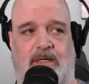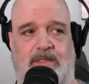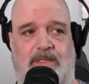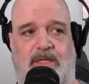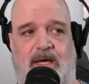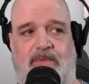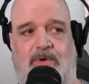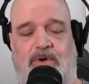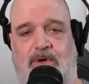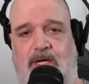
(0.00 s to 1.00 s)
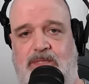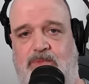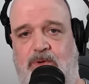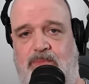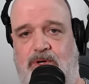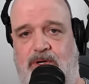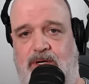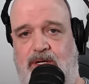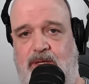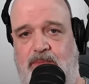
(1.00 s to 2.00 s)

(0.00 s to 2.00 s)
So that creates more burden on the